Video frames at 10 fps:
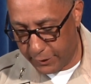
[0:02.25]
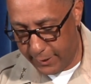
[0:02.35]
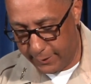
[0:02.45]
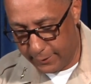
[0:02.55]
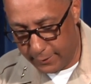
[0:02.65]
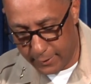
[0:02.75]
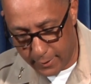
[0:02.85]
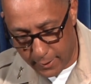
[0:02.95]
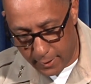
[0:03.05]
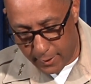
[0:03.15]
Hank,
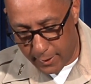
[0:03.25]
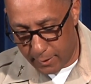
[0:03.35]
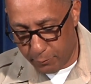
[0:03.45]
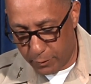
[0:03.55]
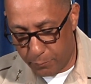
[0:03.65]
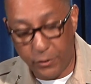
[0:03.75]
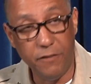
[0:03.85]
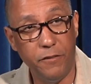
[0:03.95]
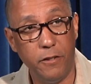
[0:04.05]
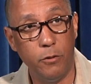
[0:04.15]
and I'm going to
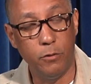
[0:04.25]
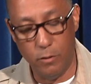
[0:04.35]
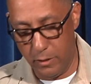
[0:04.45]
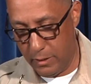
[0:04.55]
brief you